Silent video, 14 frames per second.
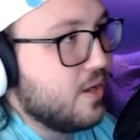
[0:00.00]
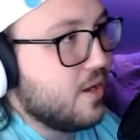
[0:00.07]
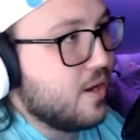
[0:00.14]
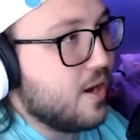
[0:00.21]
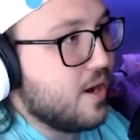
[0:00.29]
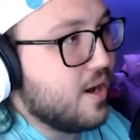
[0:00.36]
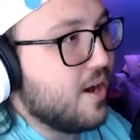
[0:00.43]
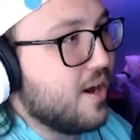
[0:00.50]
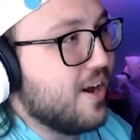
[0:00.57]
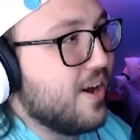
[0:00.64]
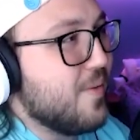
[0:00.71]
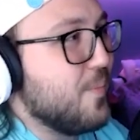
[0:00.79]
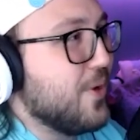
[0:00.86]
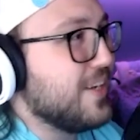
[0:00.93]

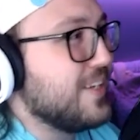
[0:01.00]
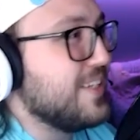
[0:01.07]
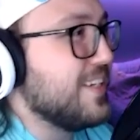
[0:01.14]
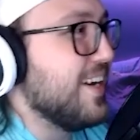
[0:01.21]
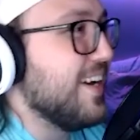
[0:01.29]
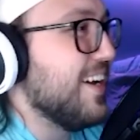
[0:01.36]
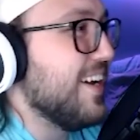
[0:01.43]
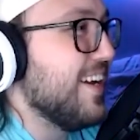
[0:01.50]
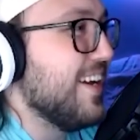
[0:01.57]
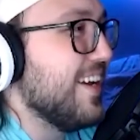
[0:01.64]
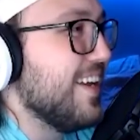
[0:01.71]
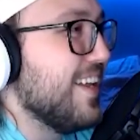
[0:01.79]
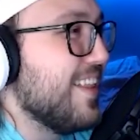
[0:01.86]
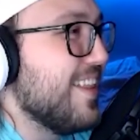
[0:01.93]
But
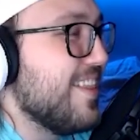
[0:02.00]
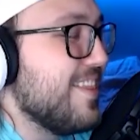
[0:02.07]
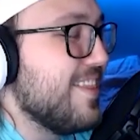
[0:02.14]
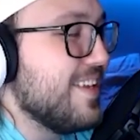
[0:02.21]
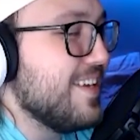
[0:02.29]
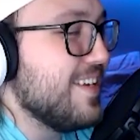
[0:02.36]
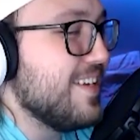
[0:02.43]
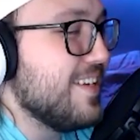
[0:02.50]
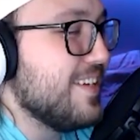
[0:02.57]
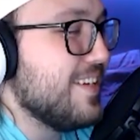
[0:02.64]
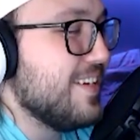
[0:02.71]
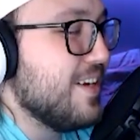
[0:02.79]
the